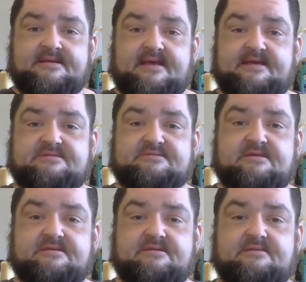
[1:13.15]

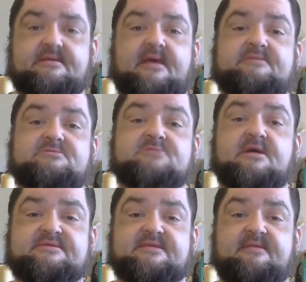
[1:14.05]
it
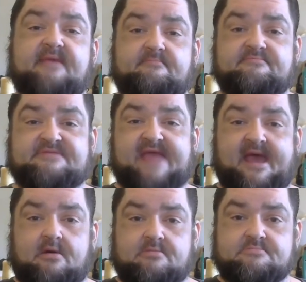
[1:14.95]
shuts them
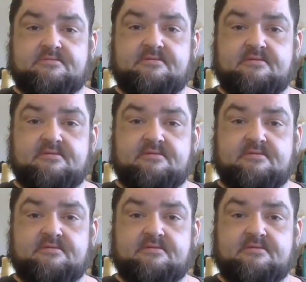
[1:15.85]
down.